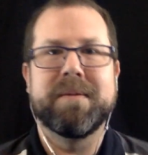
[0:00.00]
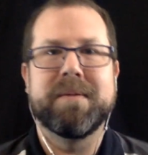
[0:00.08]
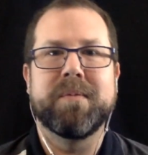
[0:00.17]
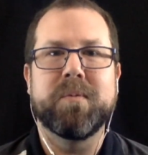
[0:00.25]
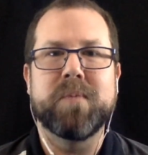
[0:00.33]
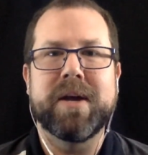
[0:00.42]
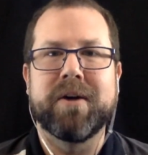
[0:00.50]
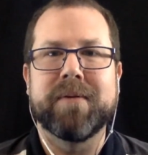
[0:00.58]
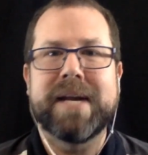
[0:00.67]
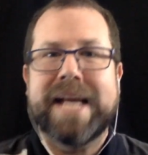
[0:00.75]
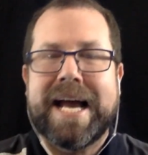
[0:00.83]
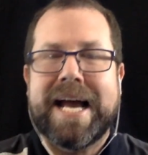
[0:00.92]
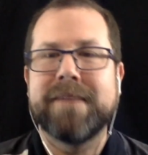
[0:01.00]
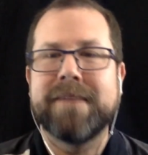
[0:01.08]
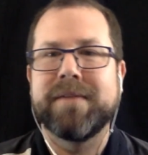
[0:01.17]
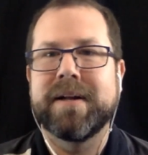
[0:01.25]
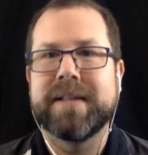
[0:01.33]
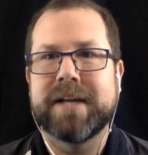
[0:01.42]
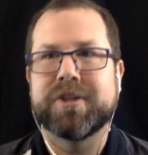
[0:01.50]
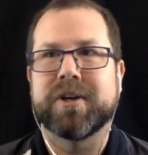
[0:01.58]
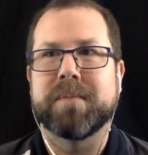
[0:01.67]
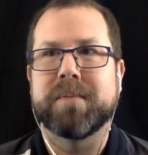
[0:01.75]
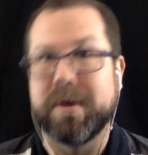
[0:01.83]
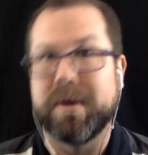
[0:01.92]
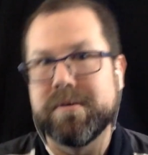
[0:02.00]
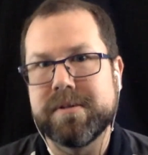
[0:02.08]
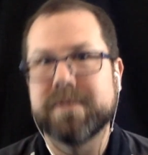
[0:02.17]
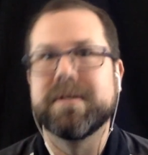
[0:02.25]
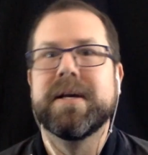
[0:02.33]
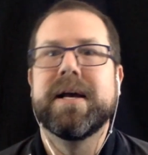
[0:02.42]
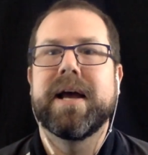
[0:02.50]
I mean, we already have electric boats